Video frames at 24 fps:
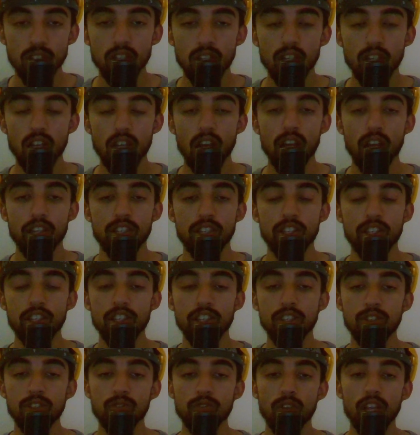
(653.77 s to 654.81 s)
And
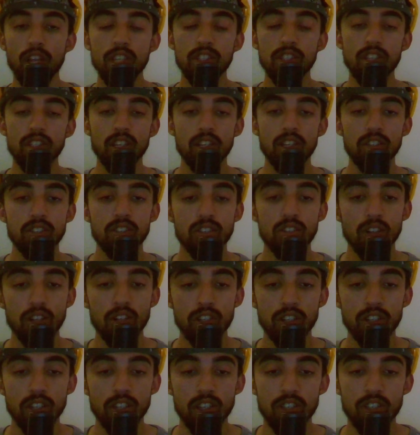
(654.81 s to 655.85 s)
he's raising his
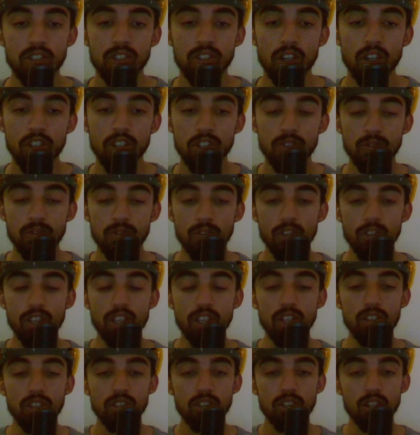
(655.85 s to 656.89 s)
son. His son is free,
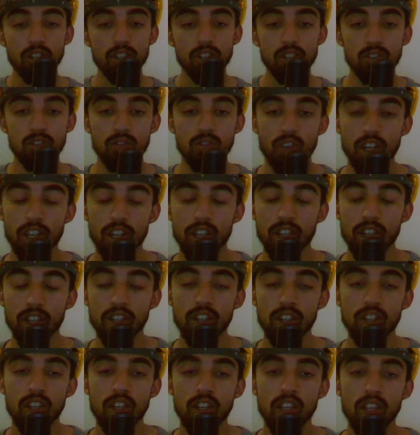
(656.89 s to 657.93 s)
his son is running.
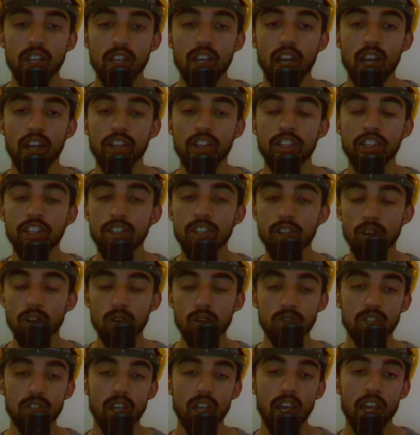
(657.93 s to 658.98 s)
And he
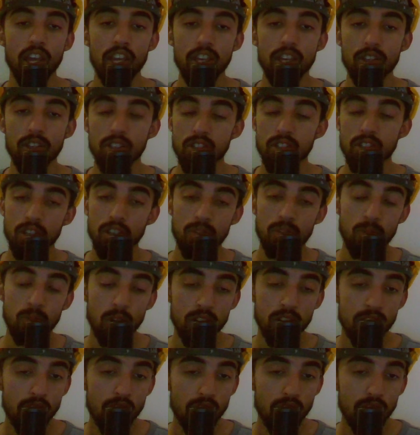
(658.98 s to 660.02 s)
knows that, hey, son,
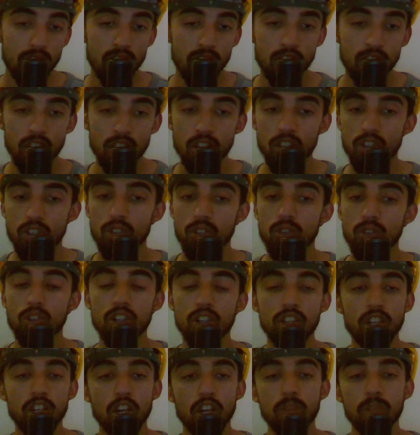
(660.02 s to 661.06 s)
one day you're
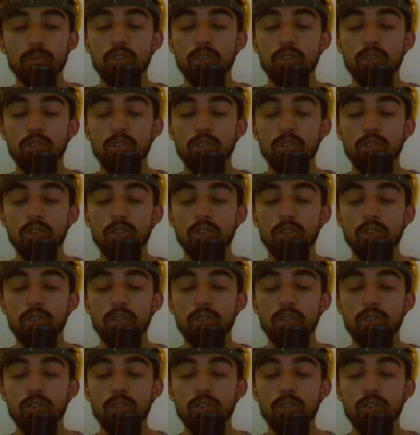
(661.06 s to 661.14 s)
going to come to